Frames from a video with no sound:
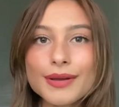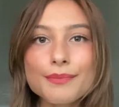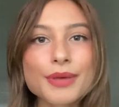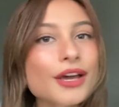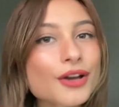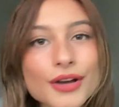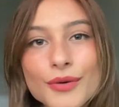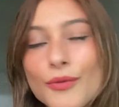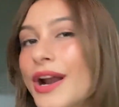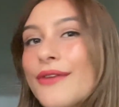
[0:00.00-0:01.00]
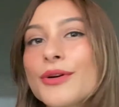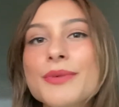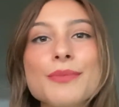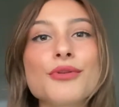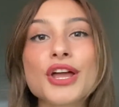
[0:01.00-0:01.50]
pick whatever
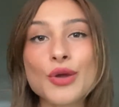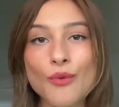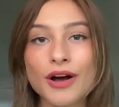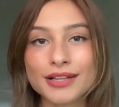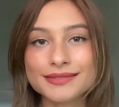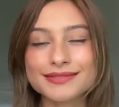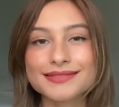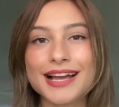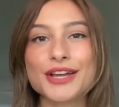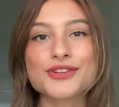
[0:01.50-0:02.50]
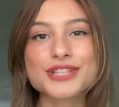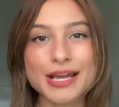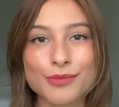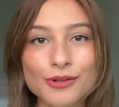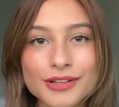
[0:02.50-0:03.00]
people that you want at your
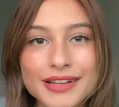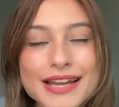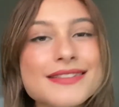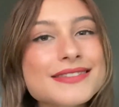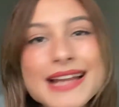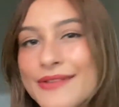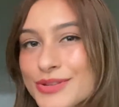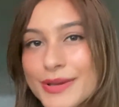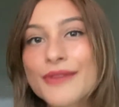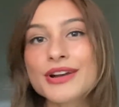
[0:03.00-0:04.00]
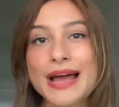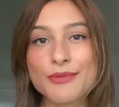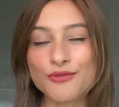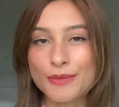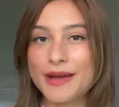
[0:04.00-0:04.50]
table and it doesn't have to be every night
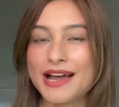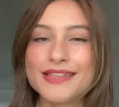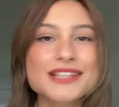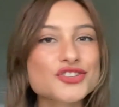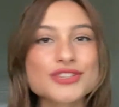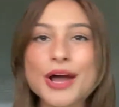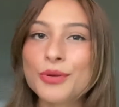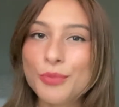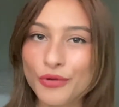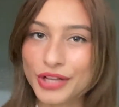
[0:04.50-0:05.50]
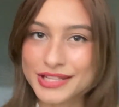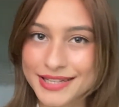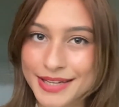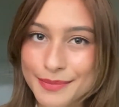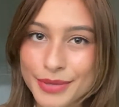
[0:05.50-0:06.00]
before bed that's just how napoleon did
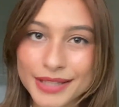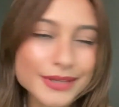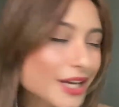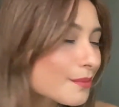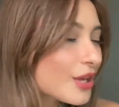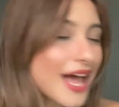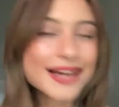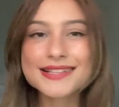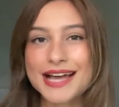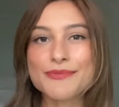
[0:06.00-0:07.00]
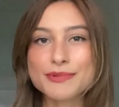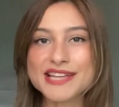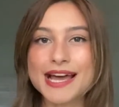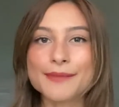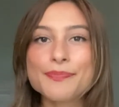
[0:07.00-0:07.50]
it but it could be any time of
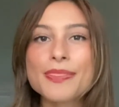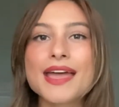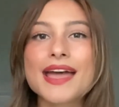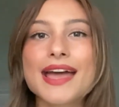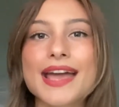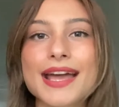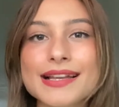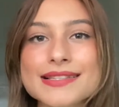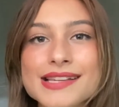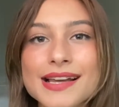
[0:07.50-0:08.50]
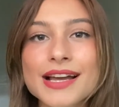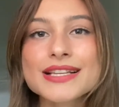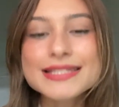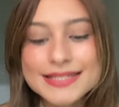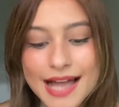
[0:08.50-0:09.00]
day and
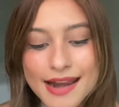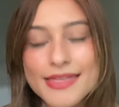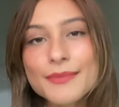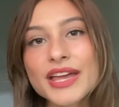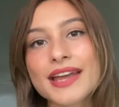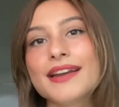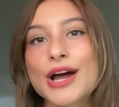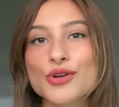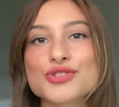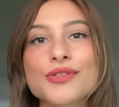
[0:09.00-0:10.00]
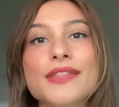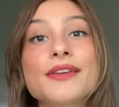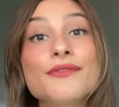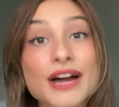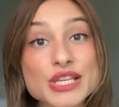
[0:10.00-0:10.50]
study them in and out so that the
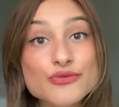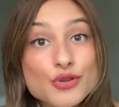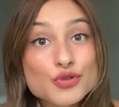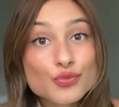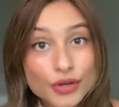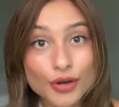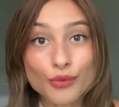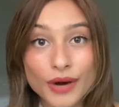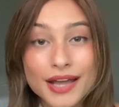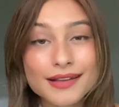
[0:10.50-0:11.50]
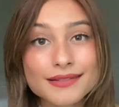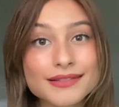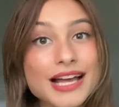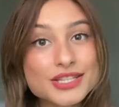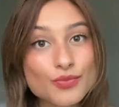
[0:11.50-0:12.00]
advice feels real, right?
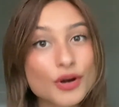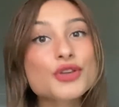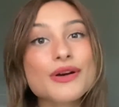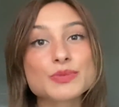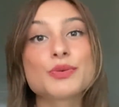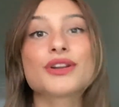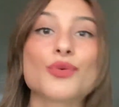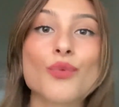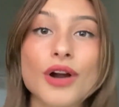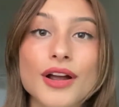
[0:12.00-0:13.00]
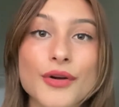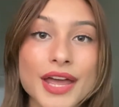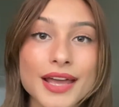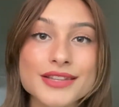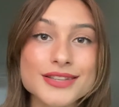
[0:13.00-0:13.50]
That's where you have to put in the work,
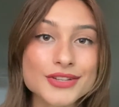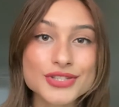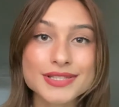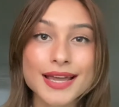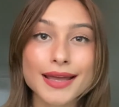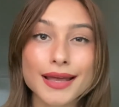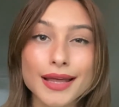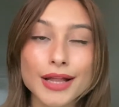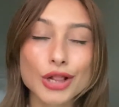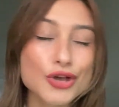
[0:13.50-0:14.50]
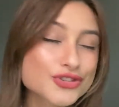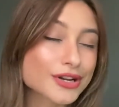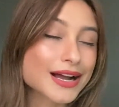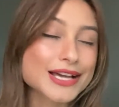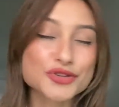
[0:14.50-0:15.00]
okay? It's not just like closing
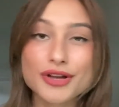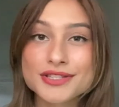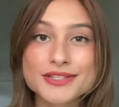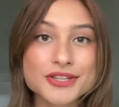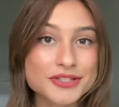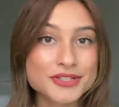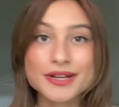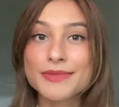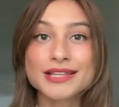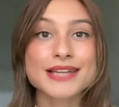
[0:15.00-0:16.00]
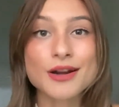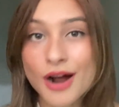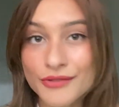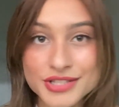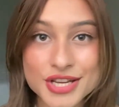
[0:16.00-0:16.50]
your eyes or else it's just gonna be a dead
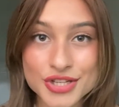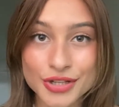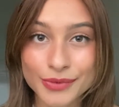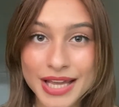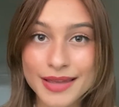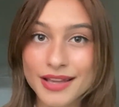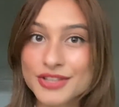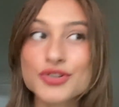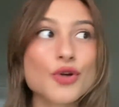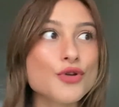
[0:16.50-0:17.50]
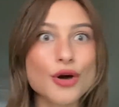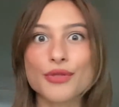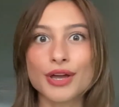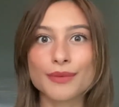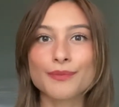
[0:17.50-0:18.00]
conversation, right? Because you don't know
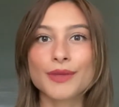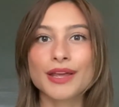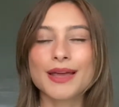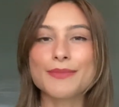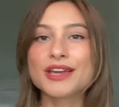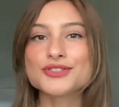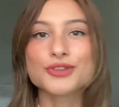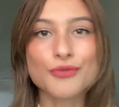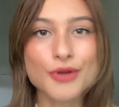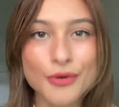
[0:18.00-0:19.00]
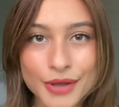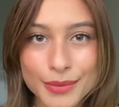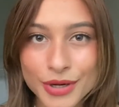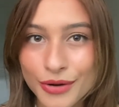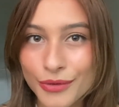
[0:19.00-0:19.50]
them. Because you don't know
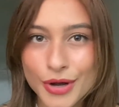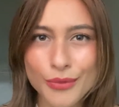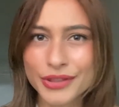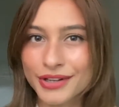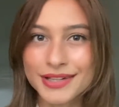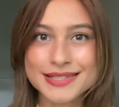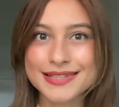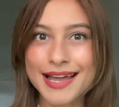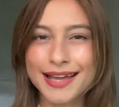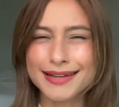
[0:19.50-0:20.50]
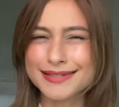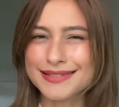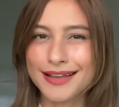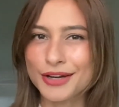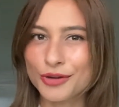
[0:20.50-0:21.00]
them, you don't know what they're gonna say, and it's
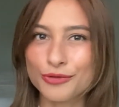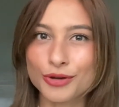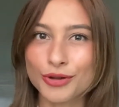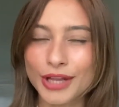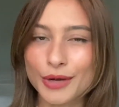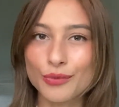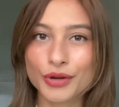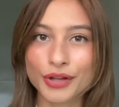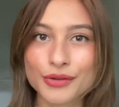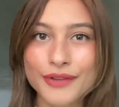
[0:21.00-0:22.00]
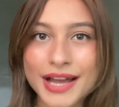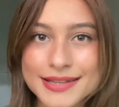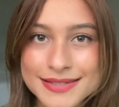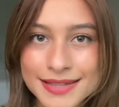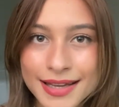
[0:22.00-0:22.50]
not gonna feel like real
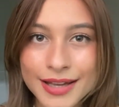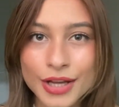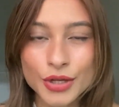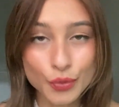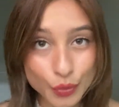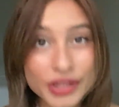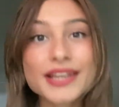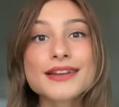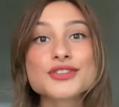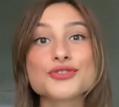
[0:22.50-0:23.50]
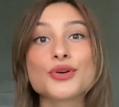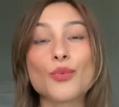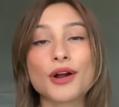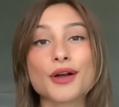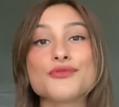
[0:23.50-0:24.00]
advice. You really need to do your
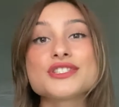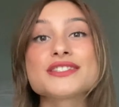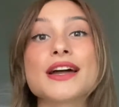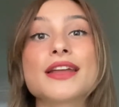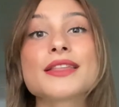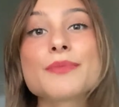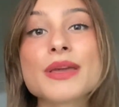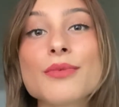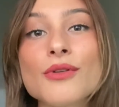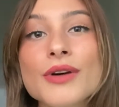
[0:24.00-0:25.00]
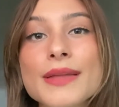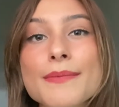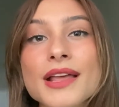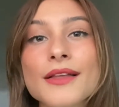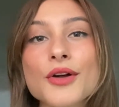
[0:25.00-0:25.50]
work of studying the people and
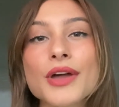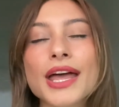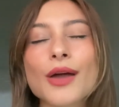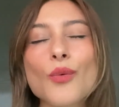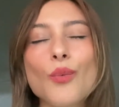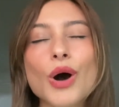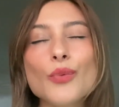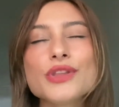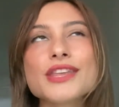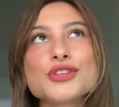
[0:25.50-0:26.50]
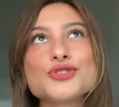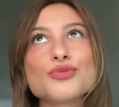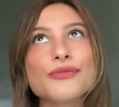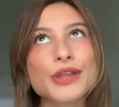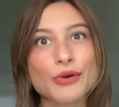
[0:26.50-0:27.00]
being like, okay, what would they
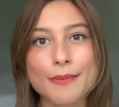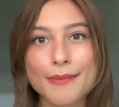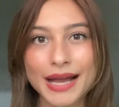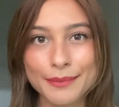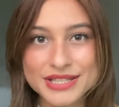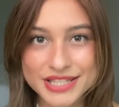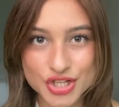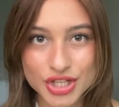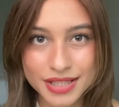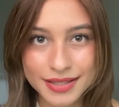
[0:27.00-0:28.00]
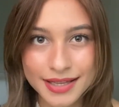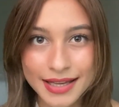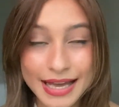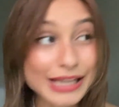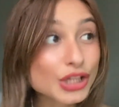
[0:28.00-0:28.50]
do if they were in my position?
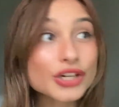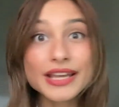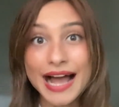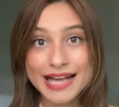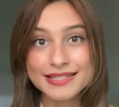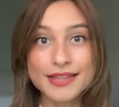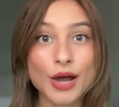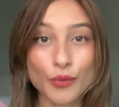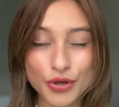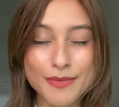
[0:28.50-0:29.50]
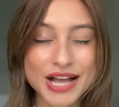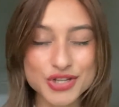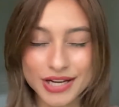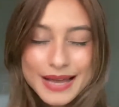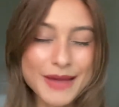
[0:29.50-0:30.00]
And literally asking that when you
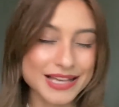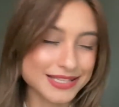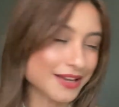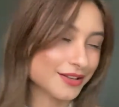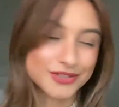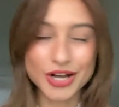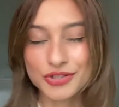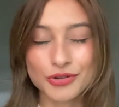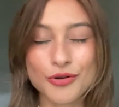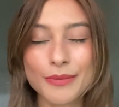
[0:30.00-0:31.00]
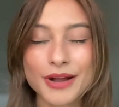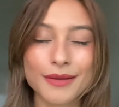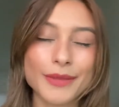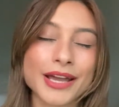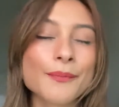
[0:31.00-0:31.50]
imagine it. I'm asking Dr. Nicole LePera,
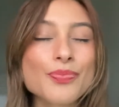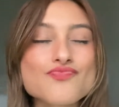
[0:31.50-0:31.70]
I'm like,